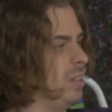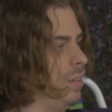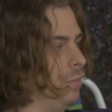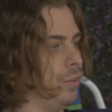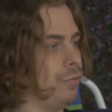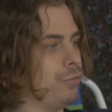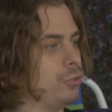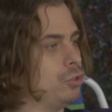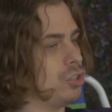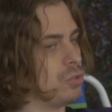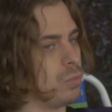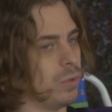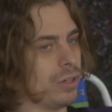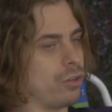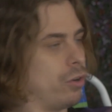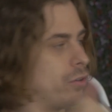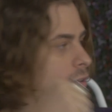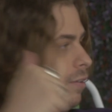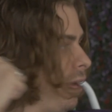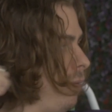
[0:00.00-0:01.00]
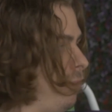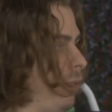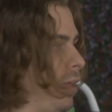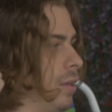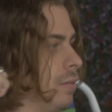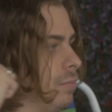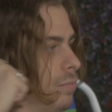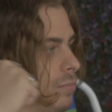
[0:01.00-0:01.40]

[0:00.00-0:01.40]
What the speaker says: Even if you just want to go grab like